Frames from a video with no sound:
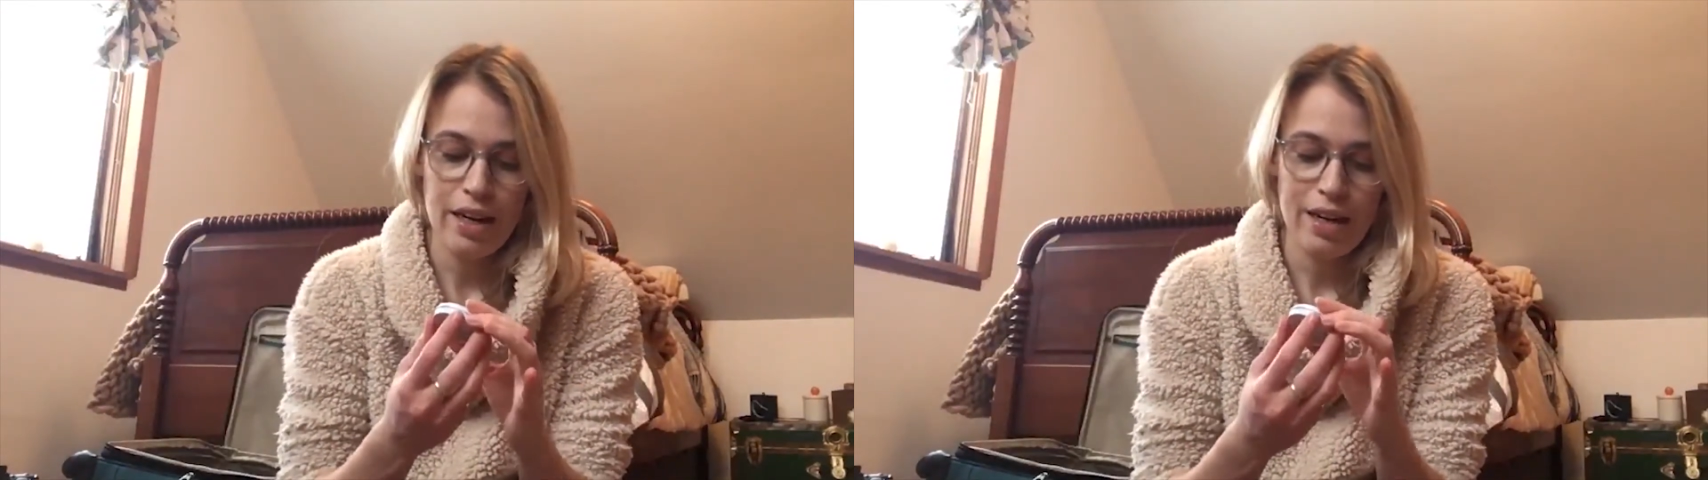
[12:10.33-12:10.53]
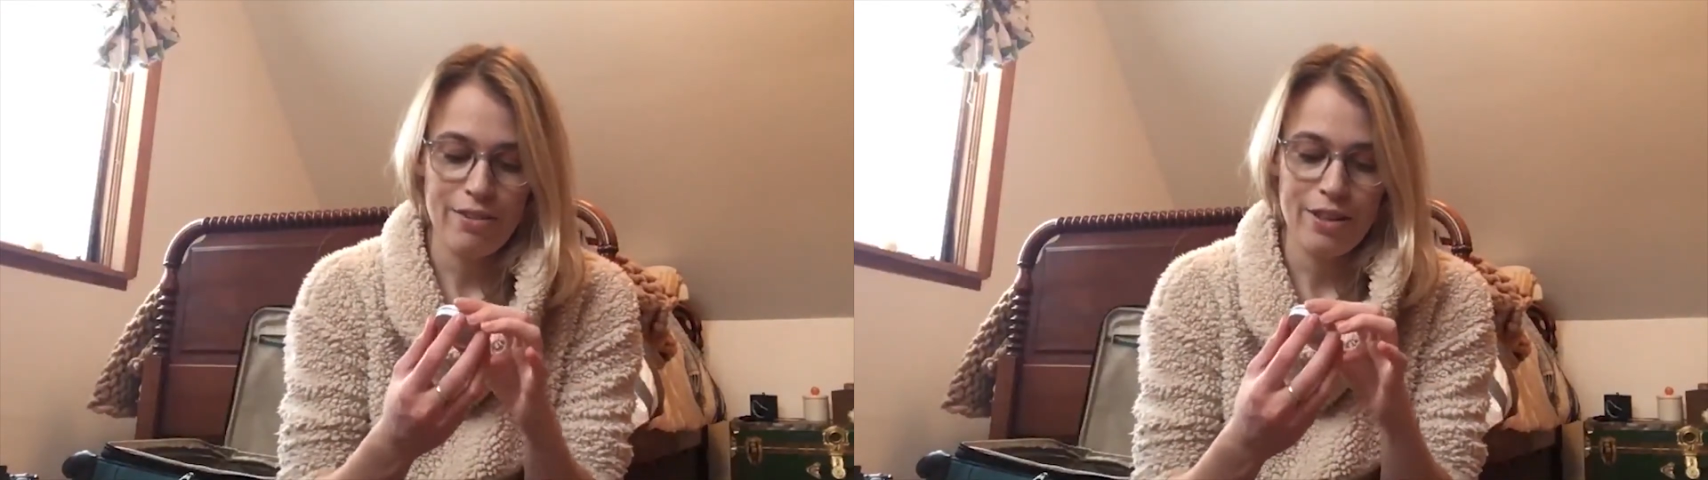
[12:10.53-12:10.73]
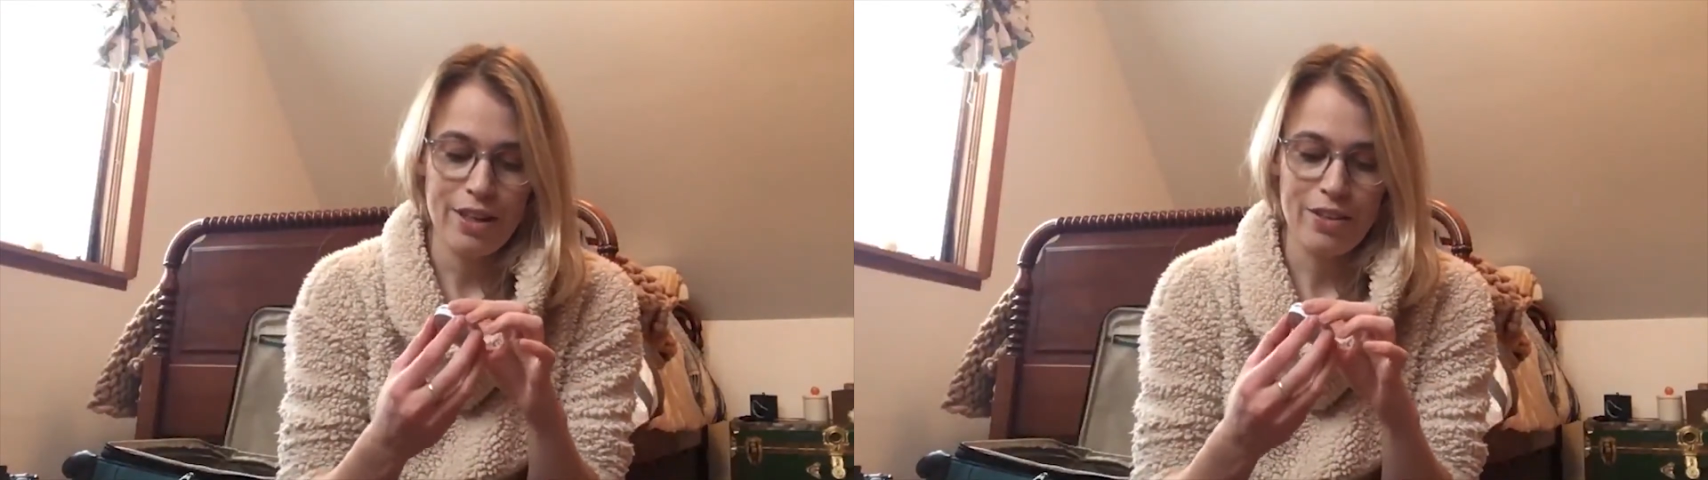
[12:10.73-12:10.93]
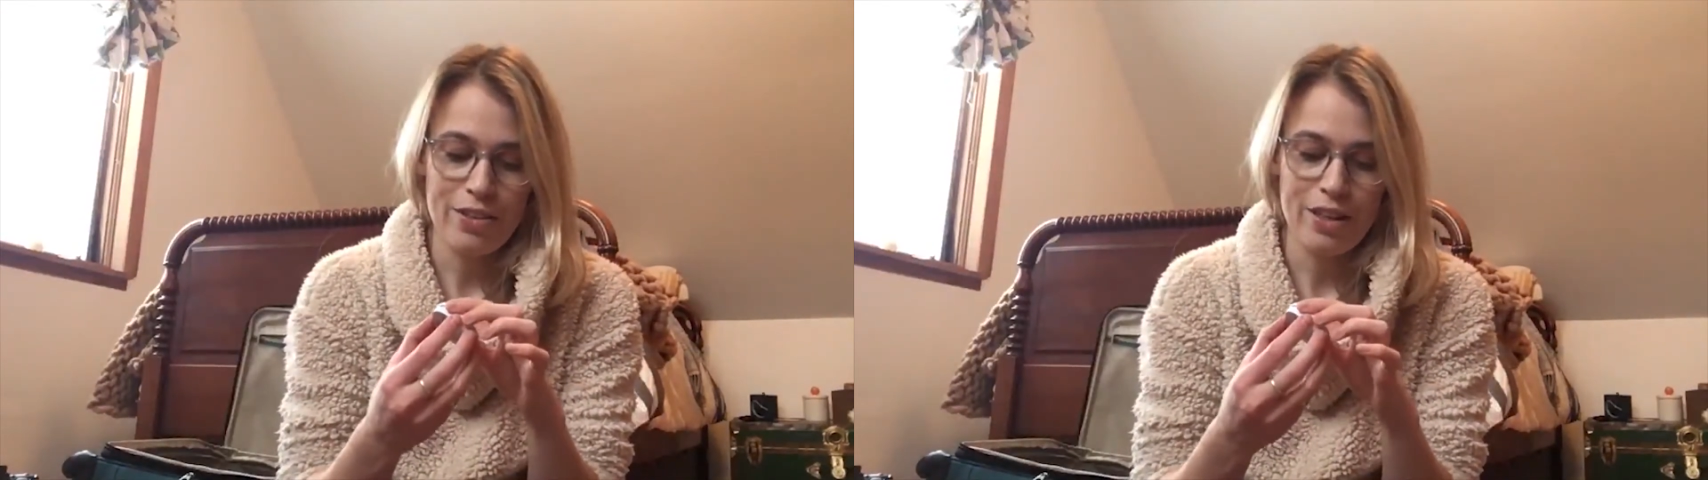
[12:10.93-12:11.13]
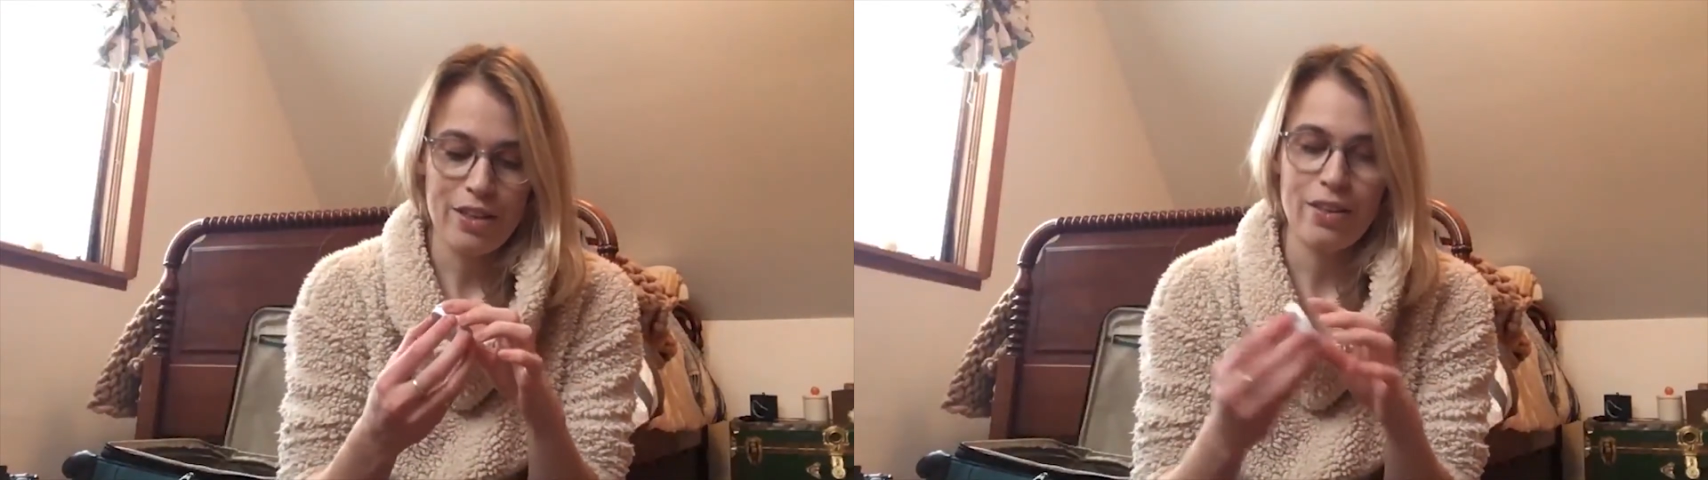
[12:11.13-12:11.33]
I have another
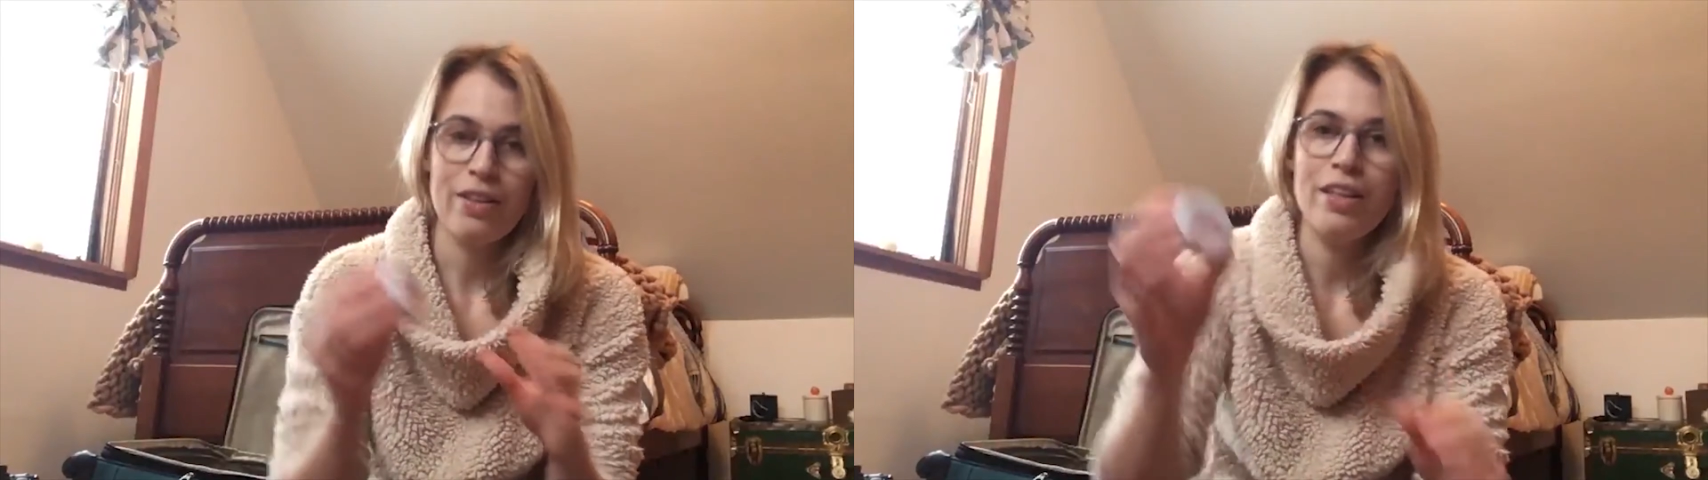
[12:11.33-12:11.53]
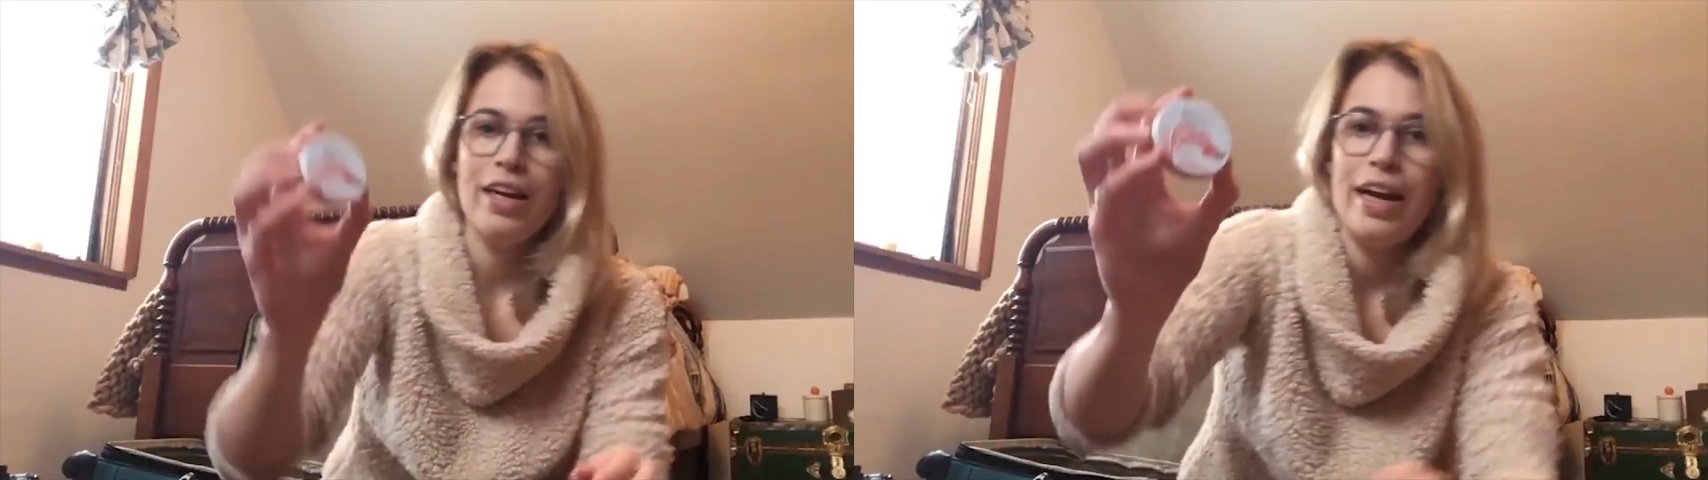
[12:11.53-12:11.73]
little